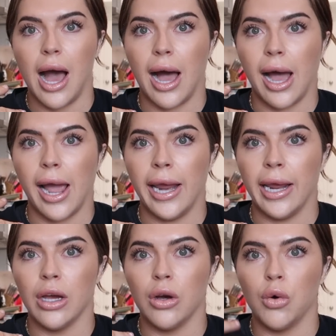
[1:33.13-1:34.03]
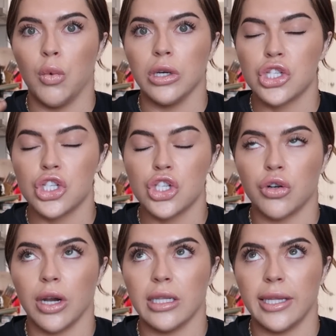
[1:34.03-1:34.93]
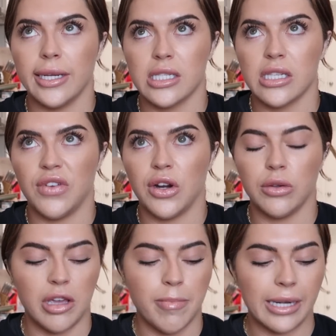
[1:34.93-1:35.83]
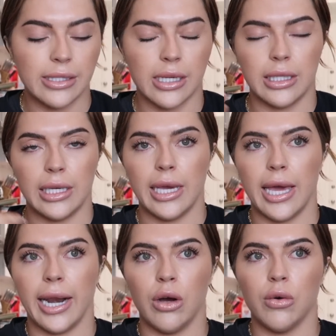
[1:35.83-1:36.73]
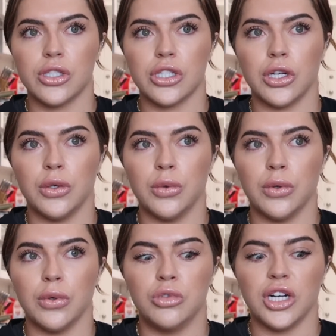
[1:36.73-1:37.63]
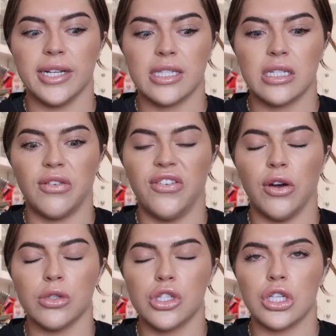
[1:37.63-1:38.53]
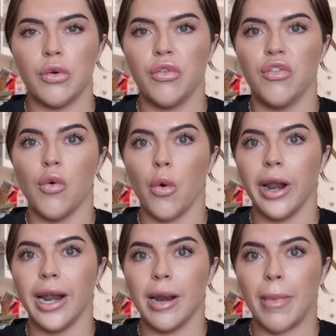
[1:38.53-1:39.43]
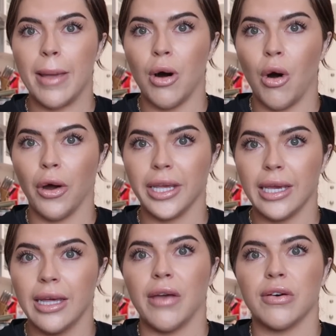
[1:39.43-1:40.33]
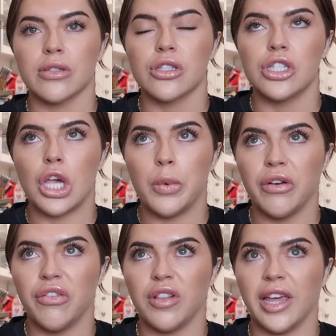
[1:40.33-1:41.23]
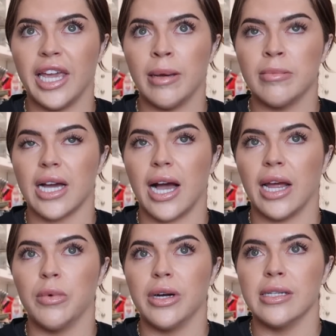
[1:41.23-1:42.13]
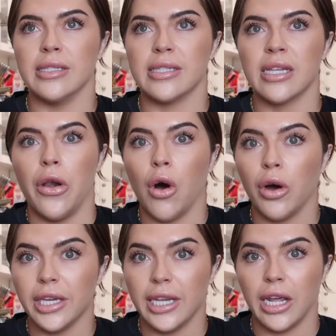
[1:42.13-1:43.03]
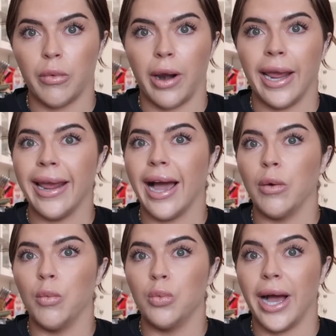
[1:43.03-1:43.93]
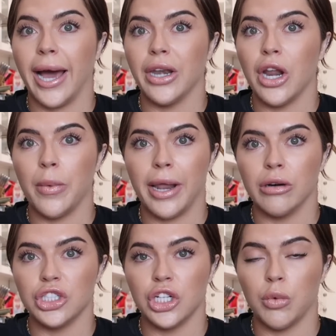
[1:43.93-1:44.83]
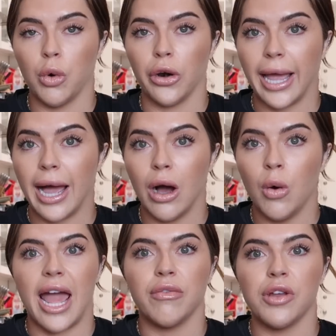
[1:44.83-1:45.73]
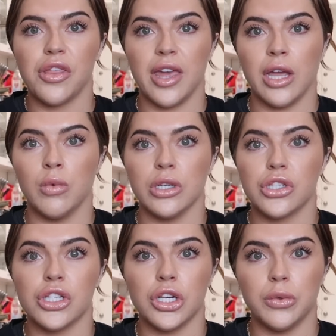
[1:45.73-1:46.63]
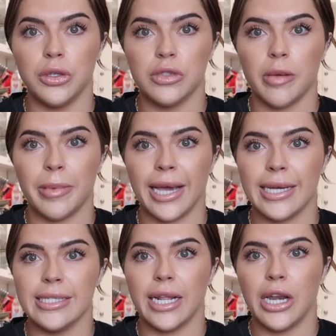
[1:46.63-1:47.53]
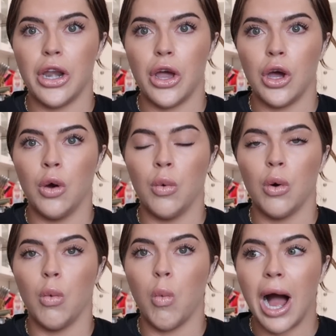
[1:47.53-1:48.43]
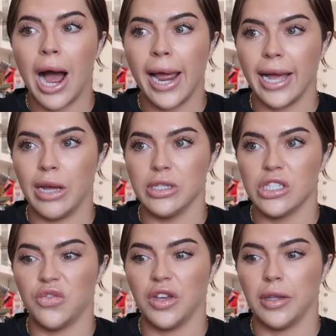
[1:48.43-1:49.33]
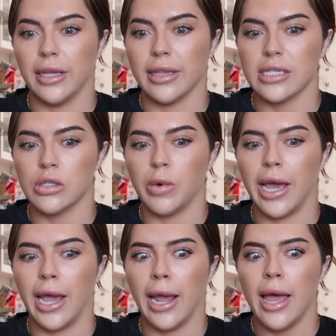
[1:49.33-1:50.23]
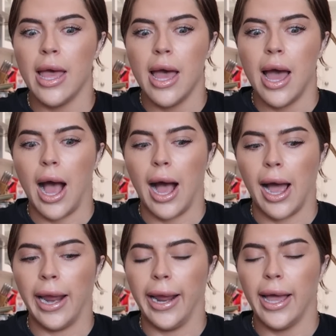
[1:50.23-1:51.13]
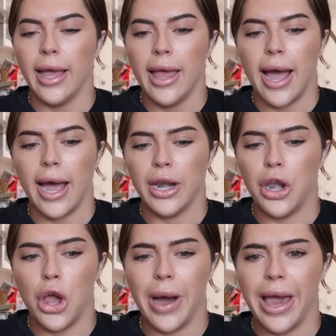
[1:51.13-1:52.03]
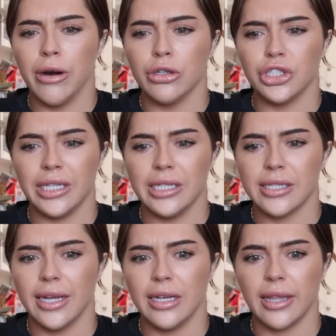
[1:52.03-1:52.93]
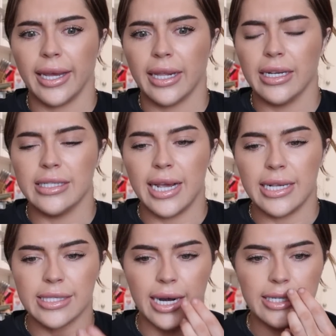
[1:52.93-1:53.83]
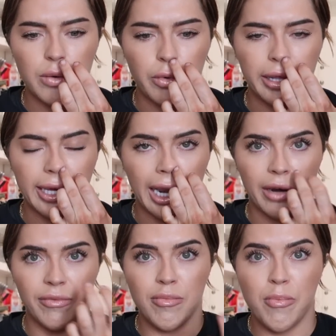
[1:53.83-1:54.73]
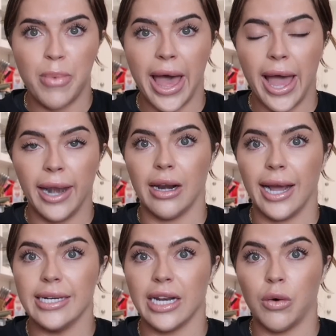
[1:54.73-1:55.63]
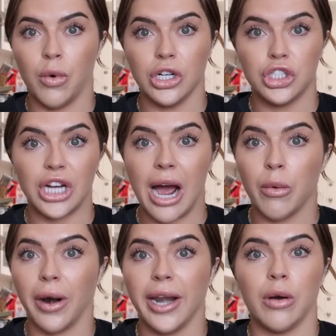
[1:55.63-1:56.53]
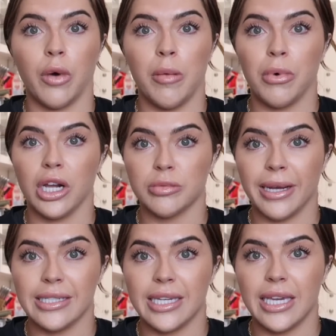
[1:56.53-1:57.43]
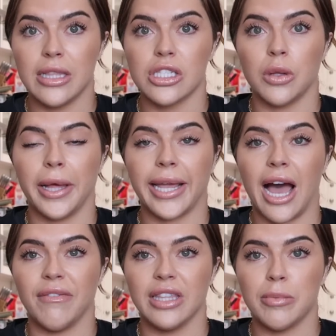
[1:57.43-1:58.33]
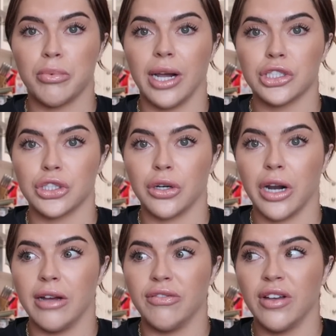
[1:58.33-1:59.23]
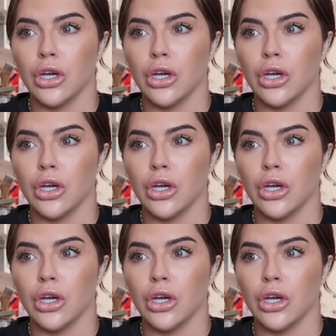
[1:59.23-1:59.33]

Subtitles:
I was struggling severely mentally, and I also just felt so foreign in my body. I felt so inflamed. I was not eating right. I had no energy to work out. Everything was so new to me. I didn't know why I was feeling this way. I had no energy to like days that I didn't want to get out of bed. I didn't want to shower. I didn't want to brush my teeth. So like having the pressure of